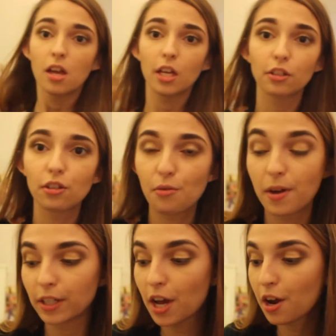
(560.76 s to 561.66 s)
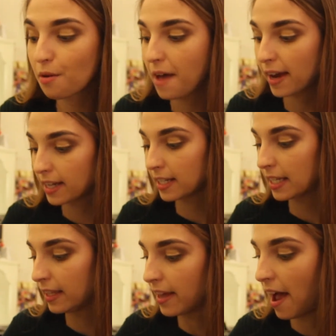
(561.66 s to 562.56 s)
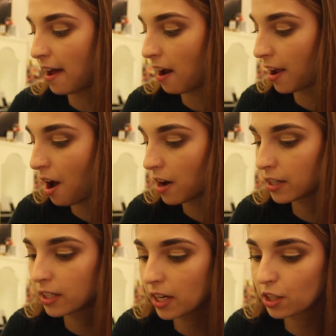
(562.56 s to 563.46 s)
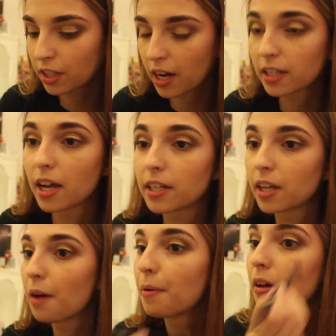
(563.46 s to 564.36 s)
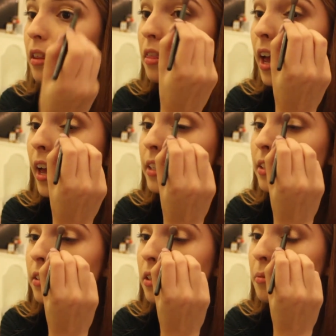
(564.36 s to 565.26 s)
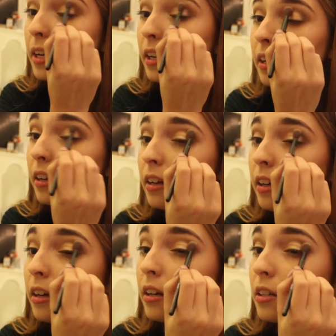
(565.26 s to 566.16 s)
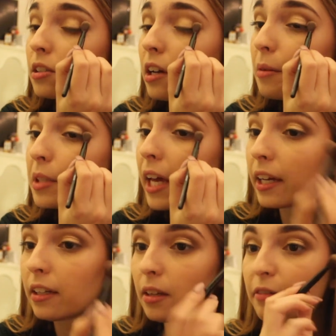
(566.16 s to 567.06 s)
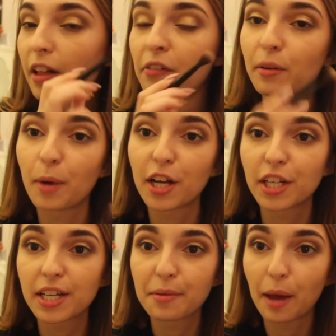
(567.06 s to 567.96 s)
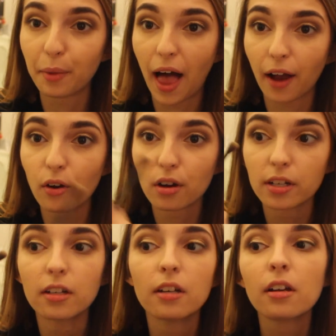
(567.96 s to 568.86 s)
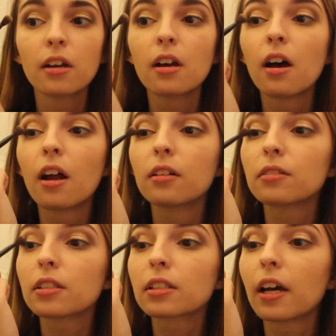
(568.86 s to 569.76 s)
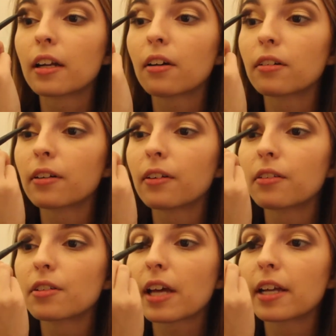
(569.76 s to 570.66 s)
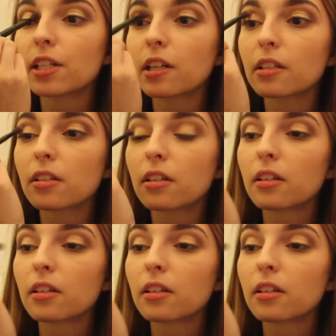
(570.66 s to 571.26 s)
And so once I go back into that, I just kind of touch up the ends a little bit. So I'm taking the fluffy brush I did my black on, and I'm just kind of going around those edges.